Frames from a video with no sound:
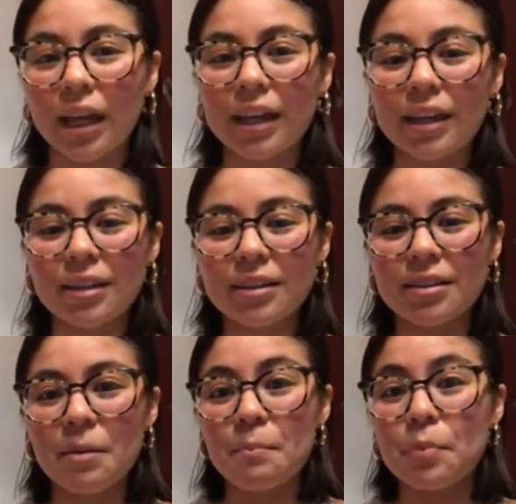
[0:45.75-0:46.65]
new
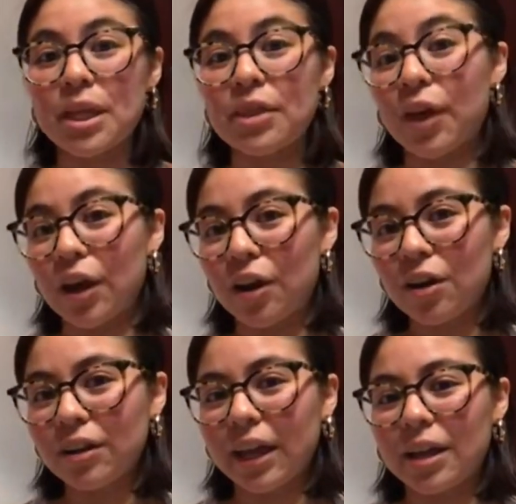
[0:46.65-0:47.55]
mentality, new
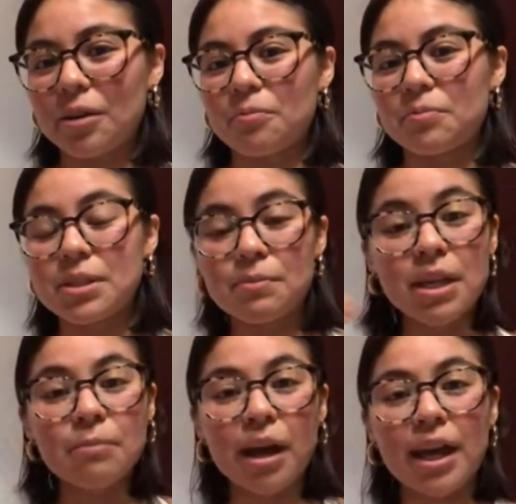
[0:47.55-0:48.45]
perspective.
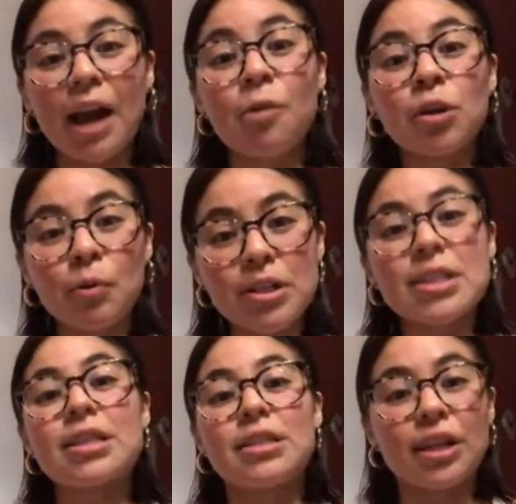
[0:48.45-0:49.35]
So my headspace
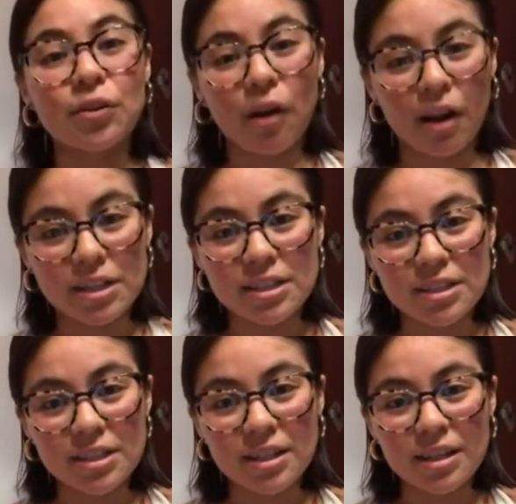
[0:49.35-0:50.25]
this week
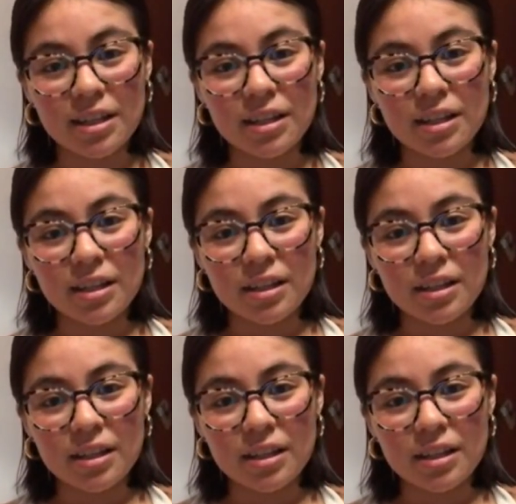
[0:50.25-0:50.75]
is